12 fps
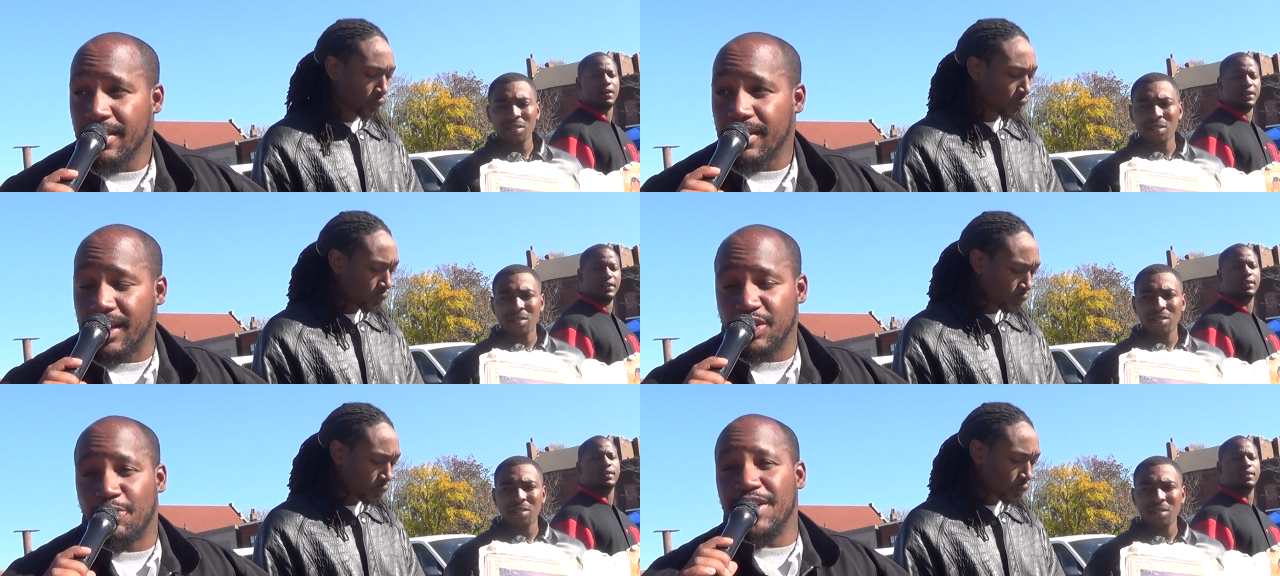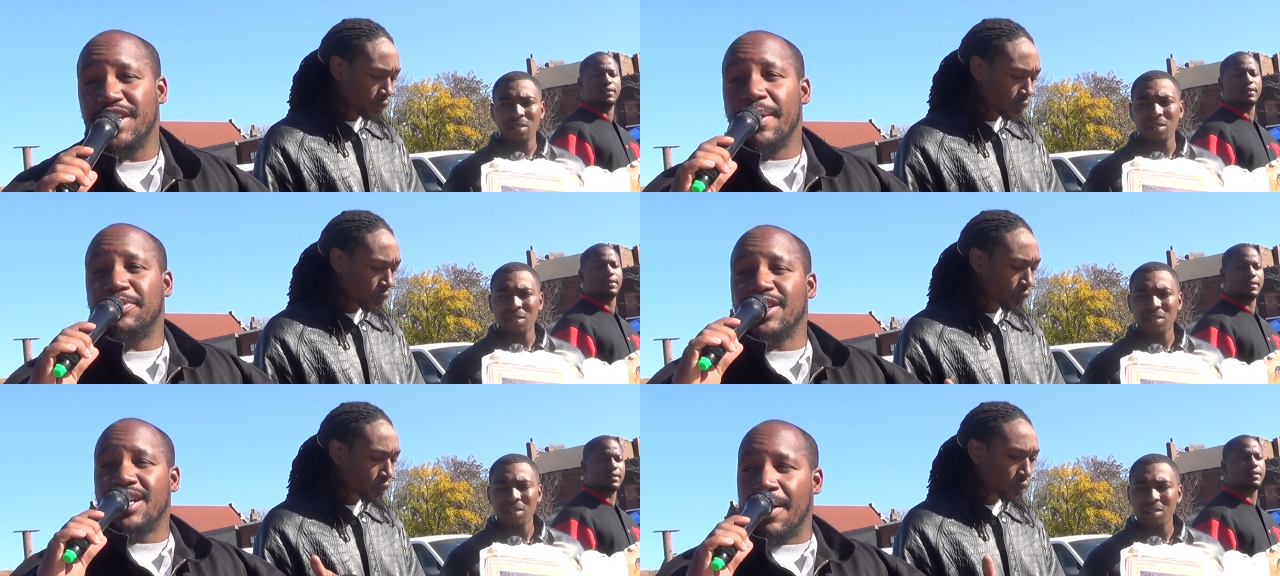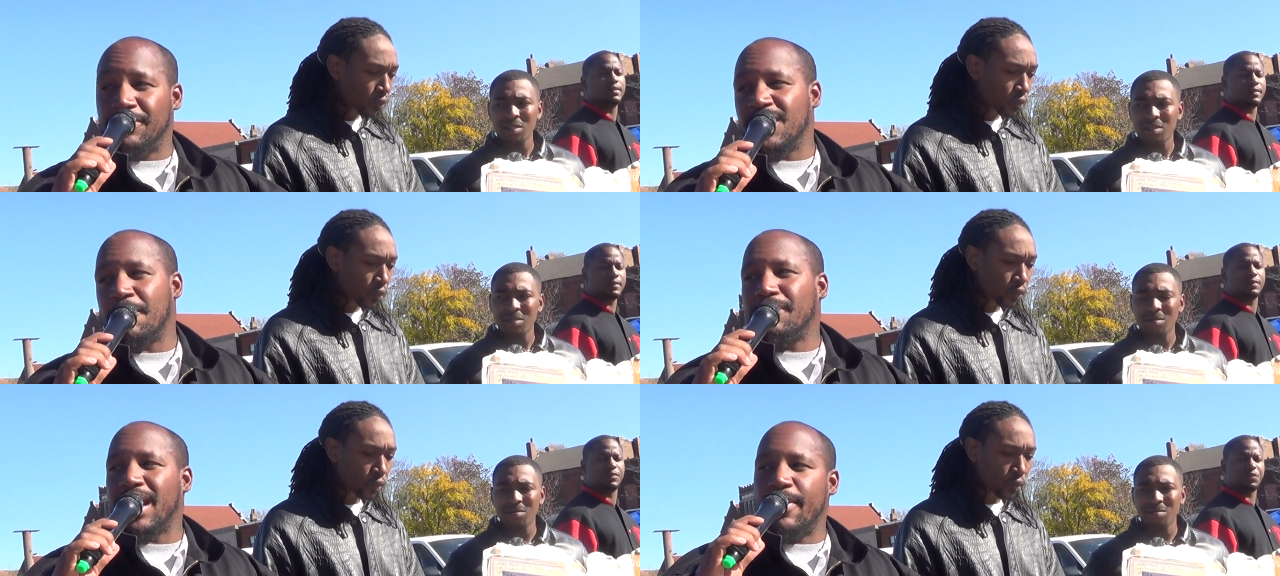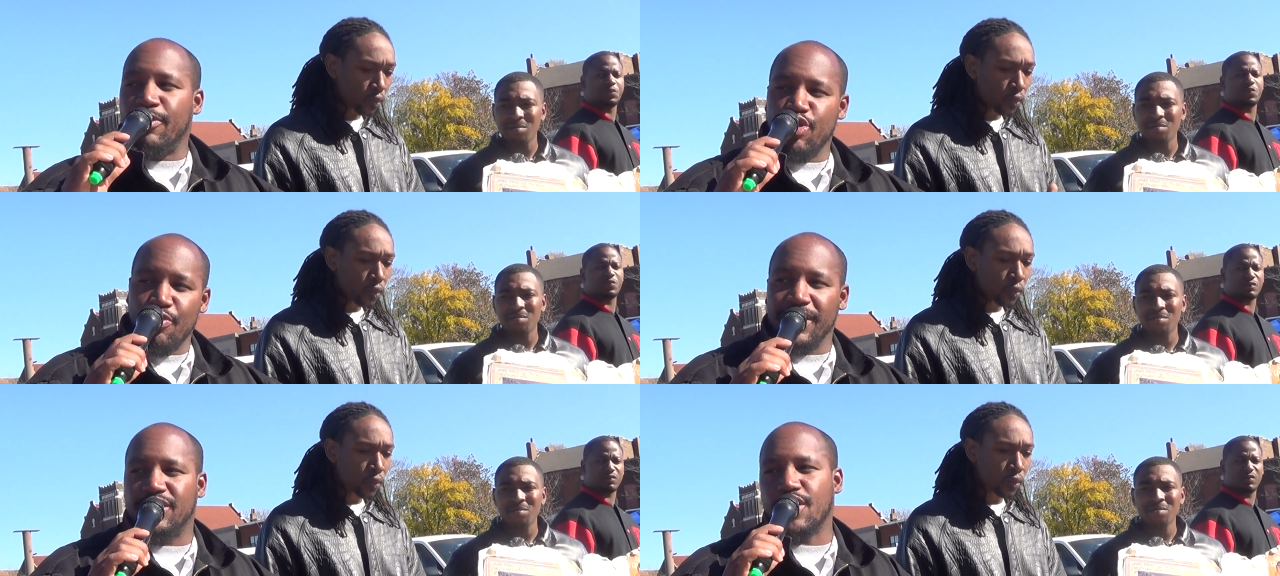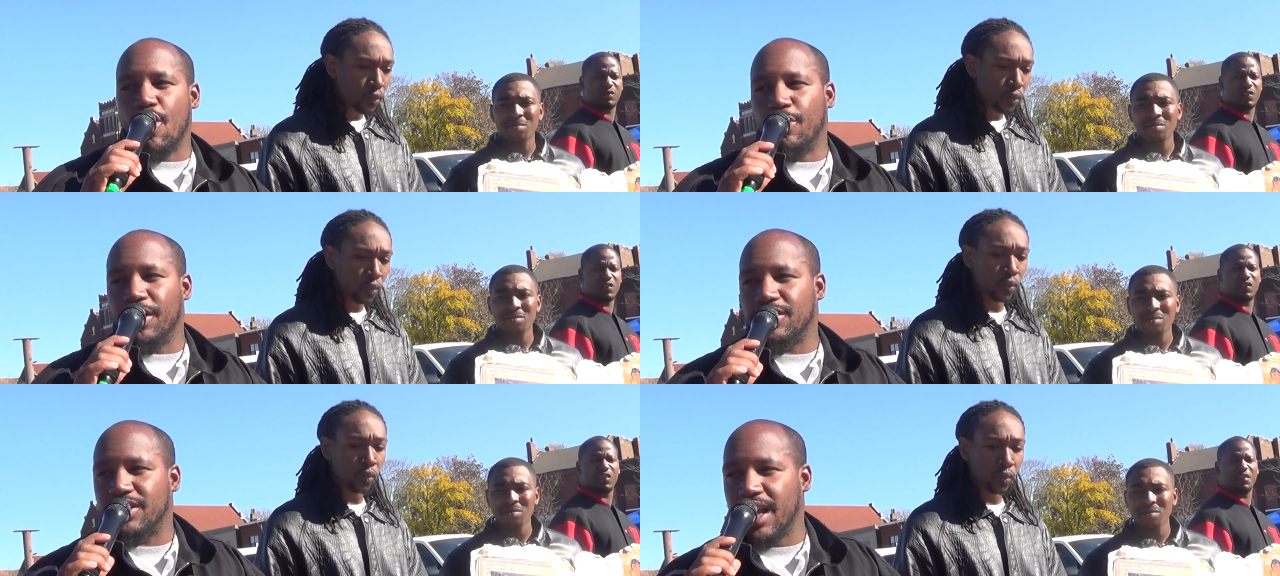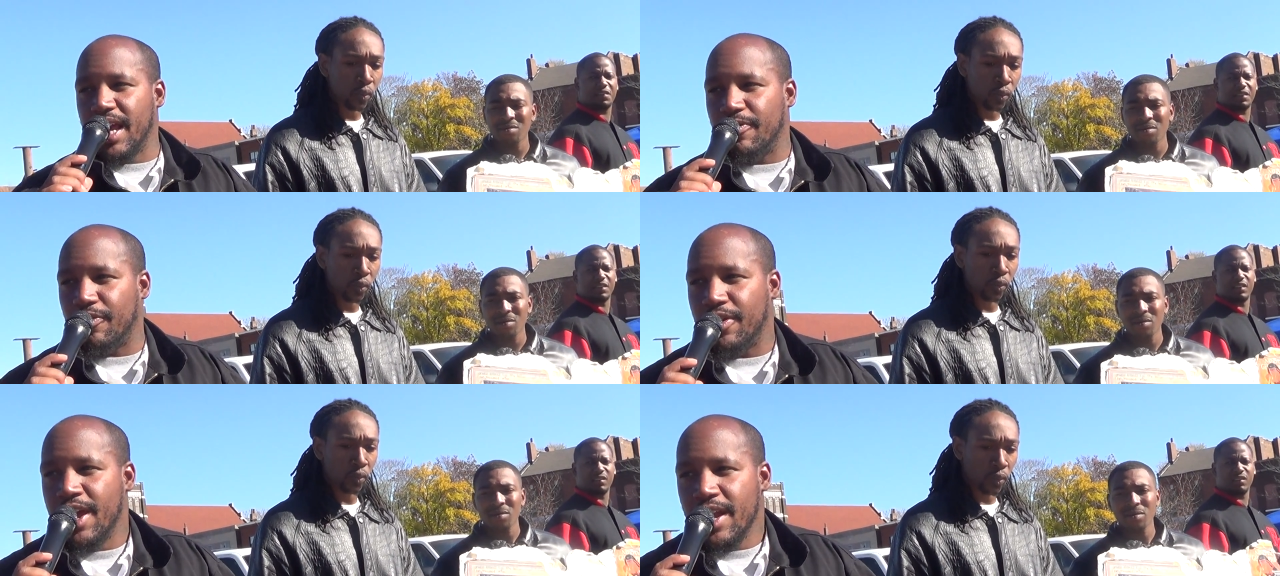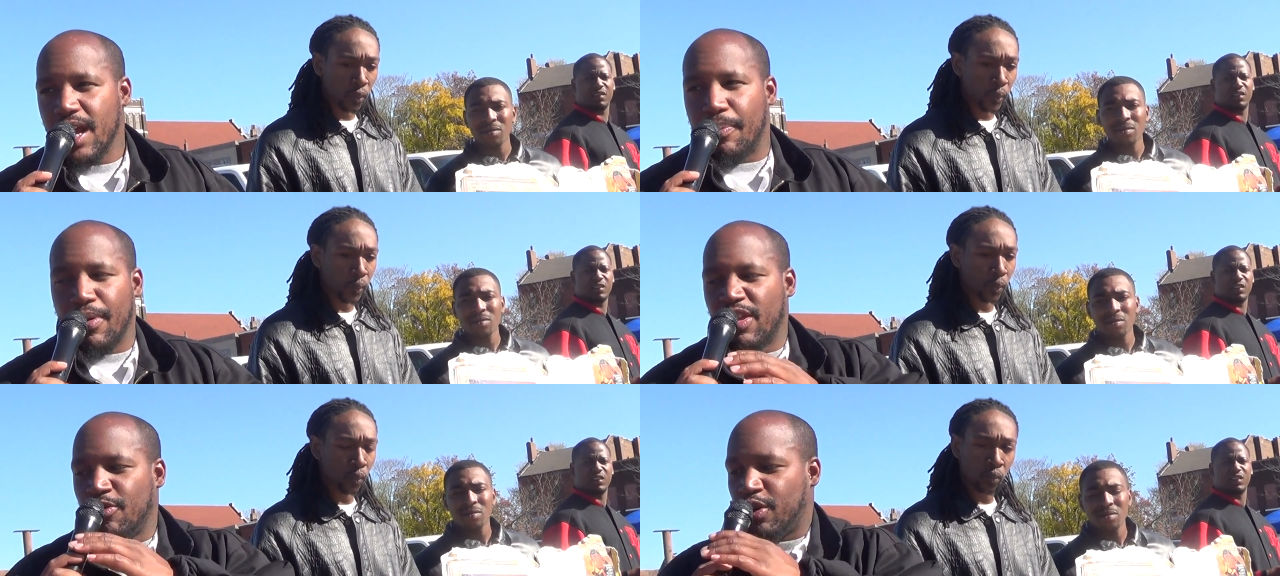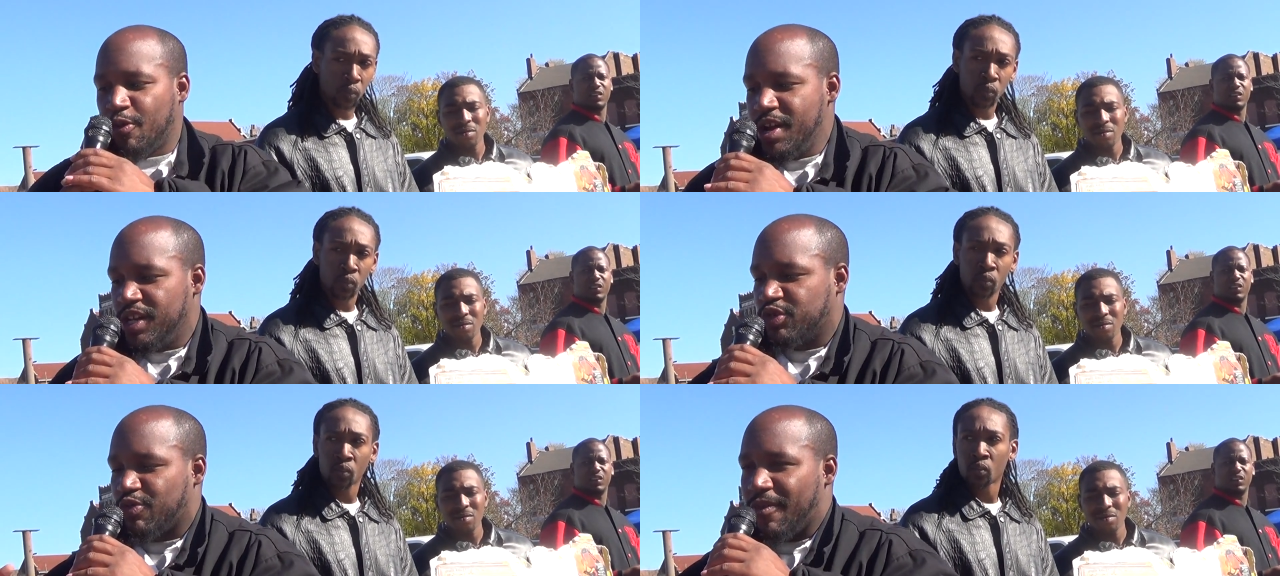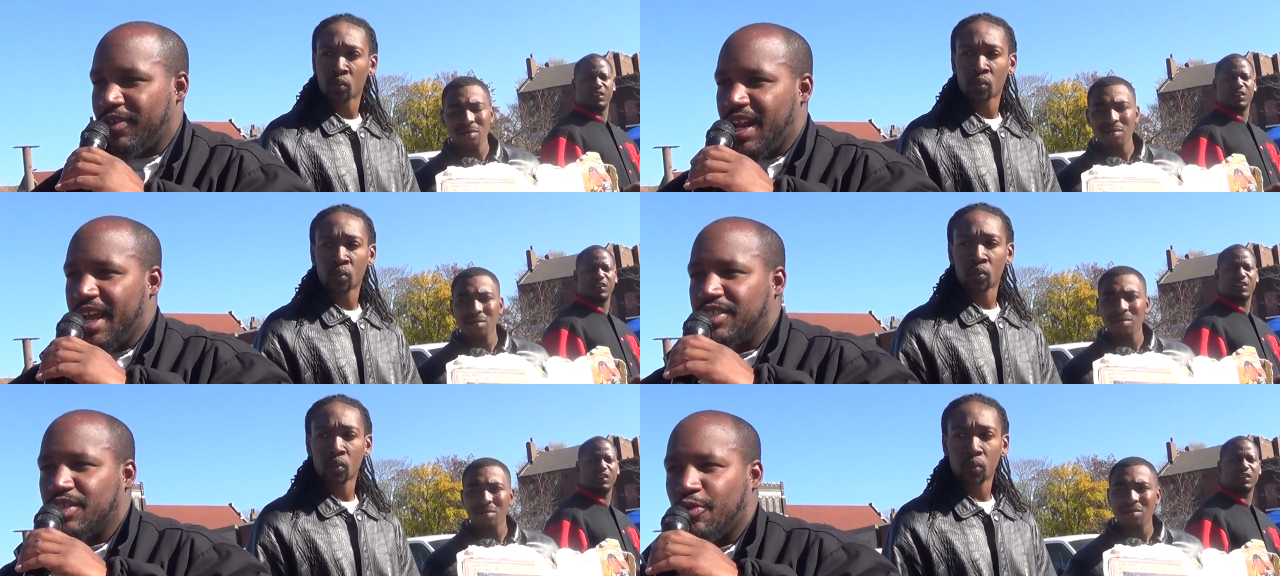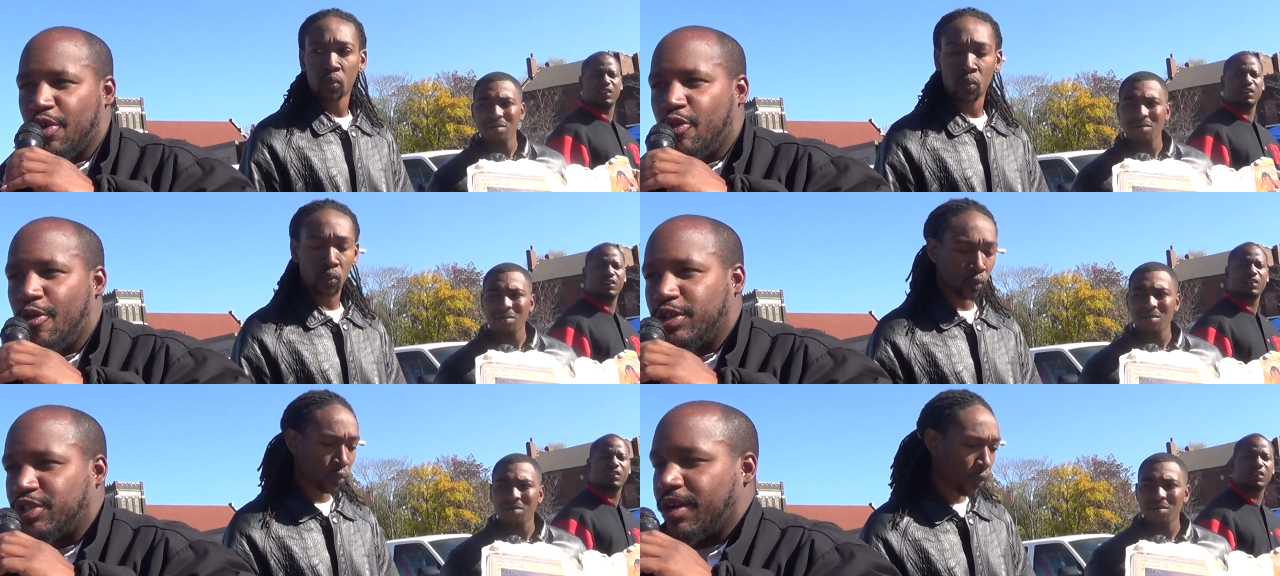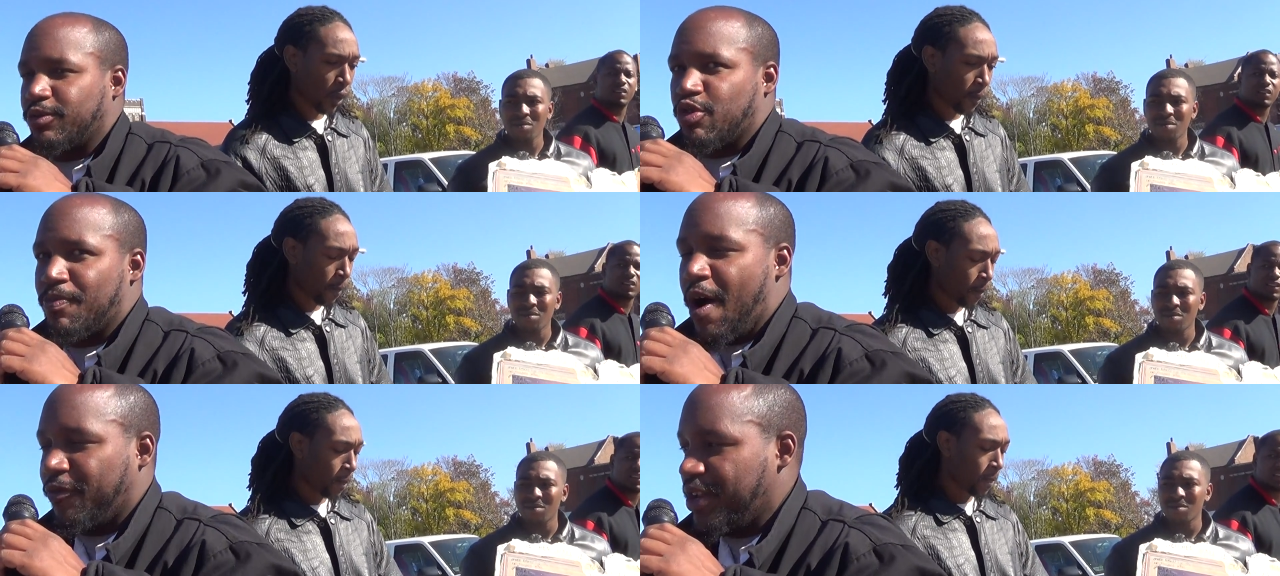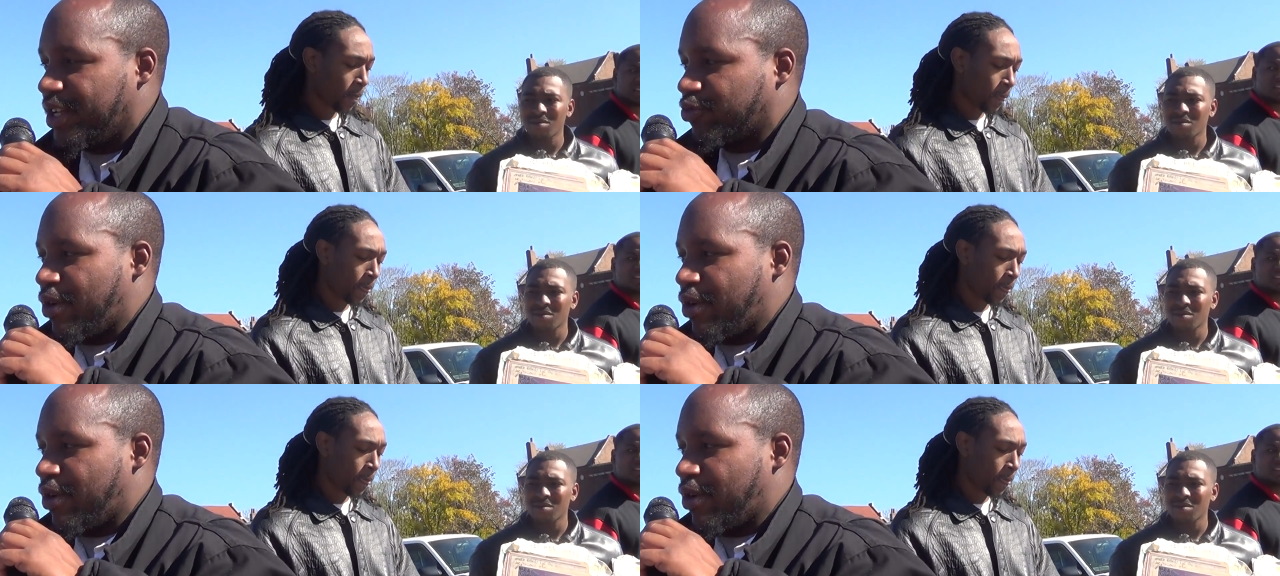Speaker 1: Because redemption comes into play when you've been sold into slavery. Now, brother, want to read this Revelation real quick. trip off this